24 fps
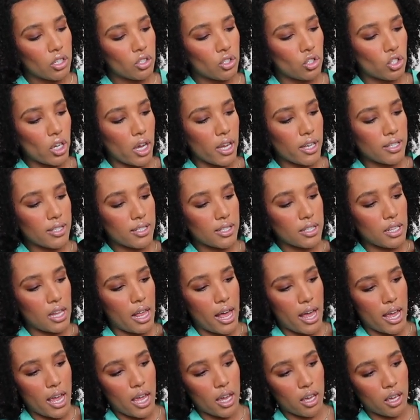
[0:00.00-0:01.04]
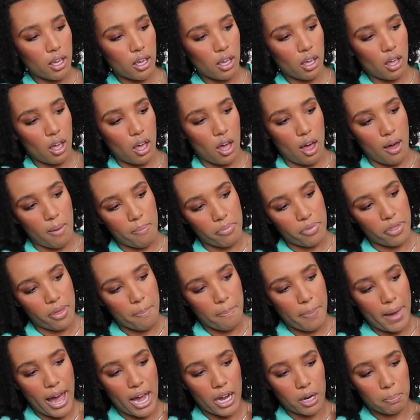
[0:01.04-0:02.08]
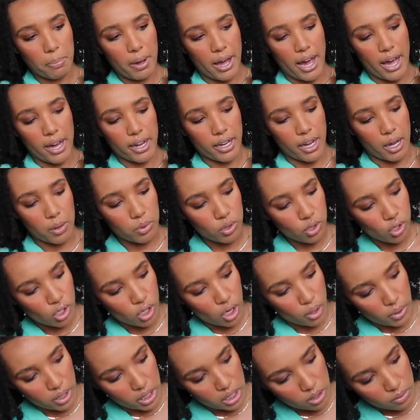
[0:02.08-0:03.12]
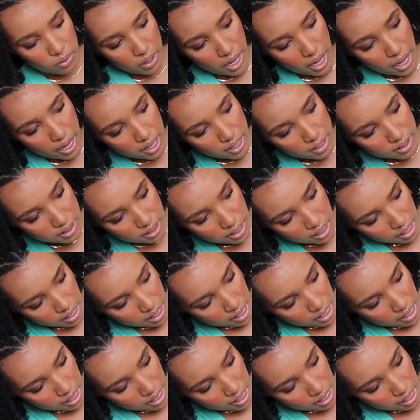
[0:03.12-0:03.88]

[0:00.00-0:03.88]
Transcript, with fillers: just like um, the backpack I was showing you guys.